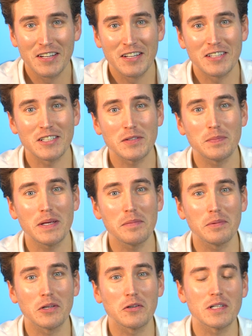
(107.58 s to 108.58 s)
there's
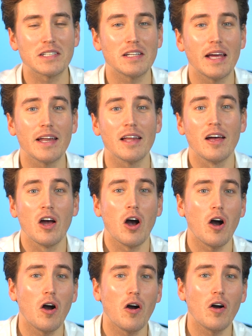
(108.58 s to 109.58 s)
people who are saying,
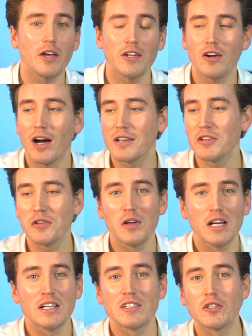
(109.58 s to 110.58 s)
I do